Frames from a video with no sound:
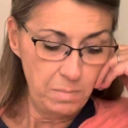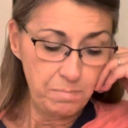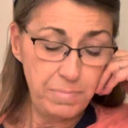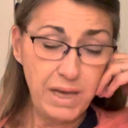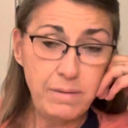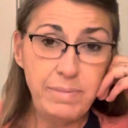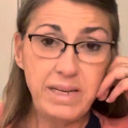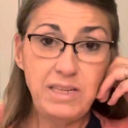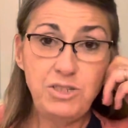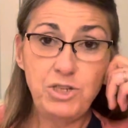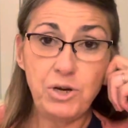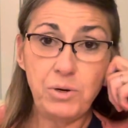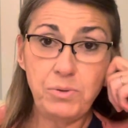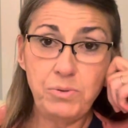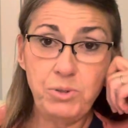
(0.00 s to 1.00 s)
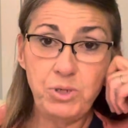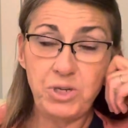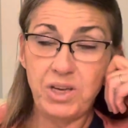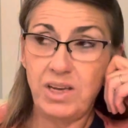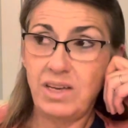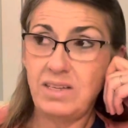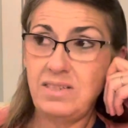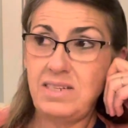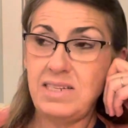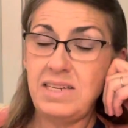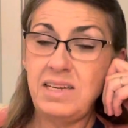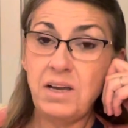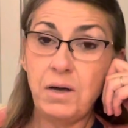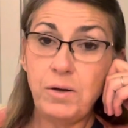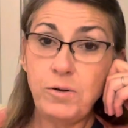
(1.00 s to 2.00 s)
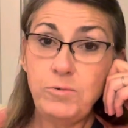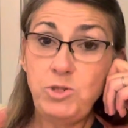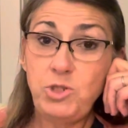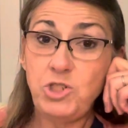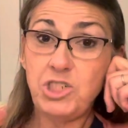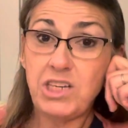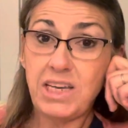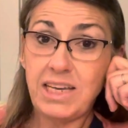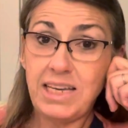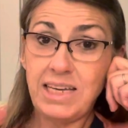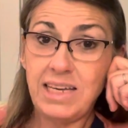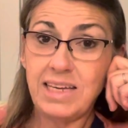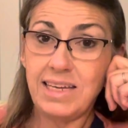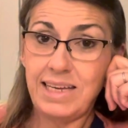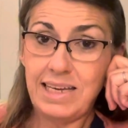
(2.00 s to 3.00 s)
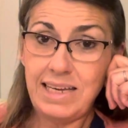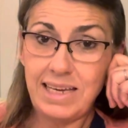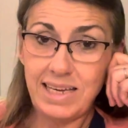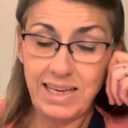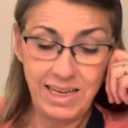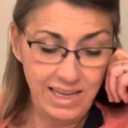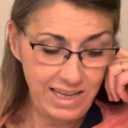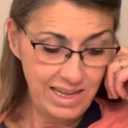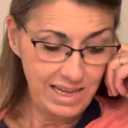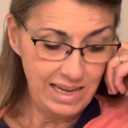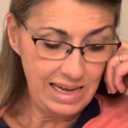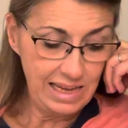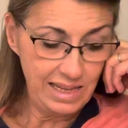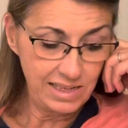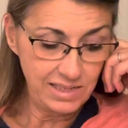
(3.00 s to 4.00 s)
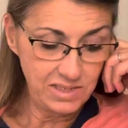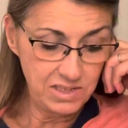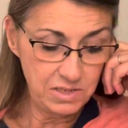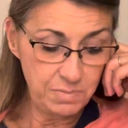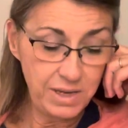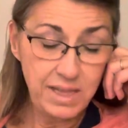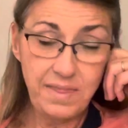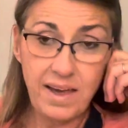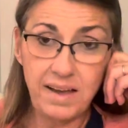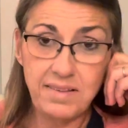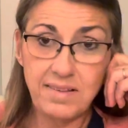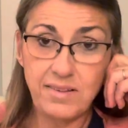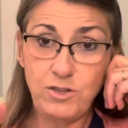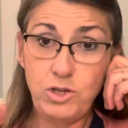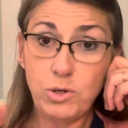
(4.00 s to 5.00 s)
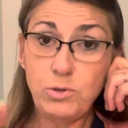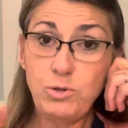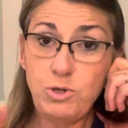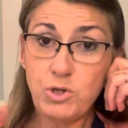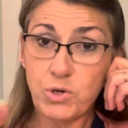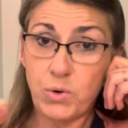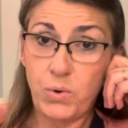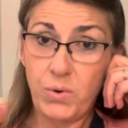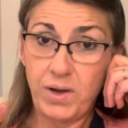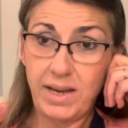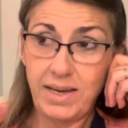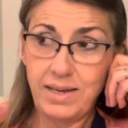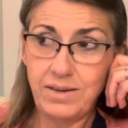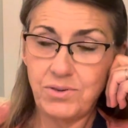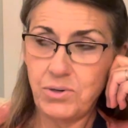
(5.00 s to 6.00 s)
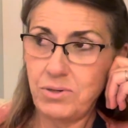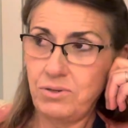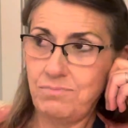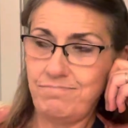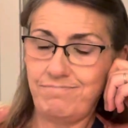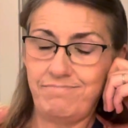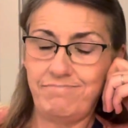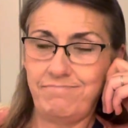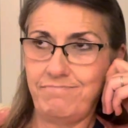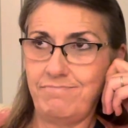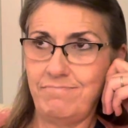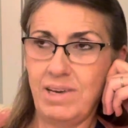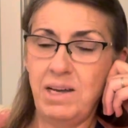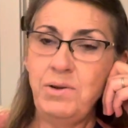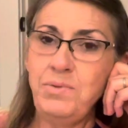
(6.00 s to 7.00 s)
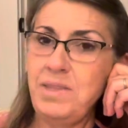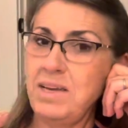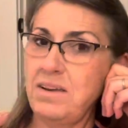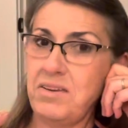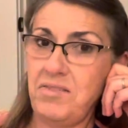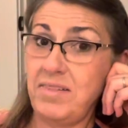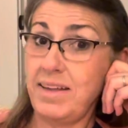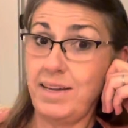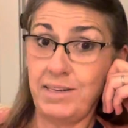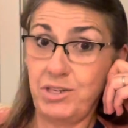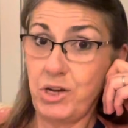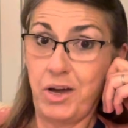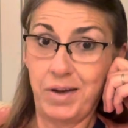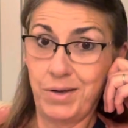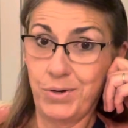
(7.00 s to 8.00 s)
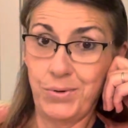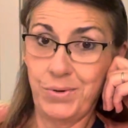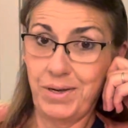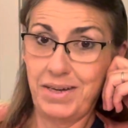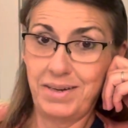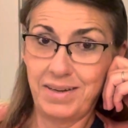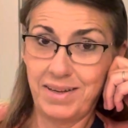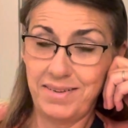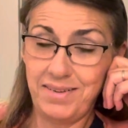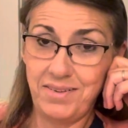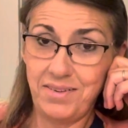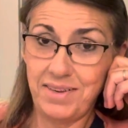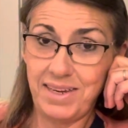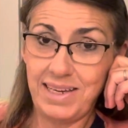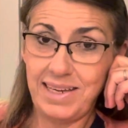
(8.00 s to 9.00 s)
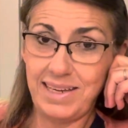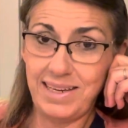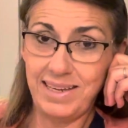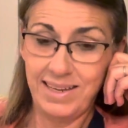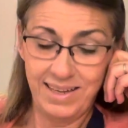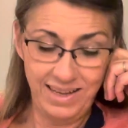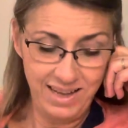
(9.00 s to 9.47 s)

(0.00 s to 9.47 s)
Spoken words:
Baby Doge, D-O-G-E. And to me, that's Dogecoin, or I don't think you'd say a dog coin because there's an E.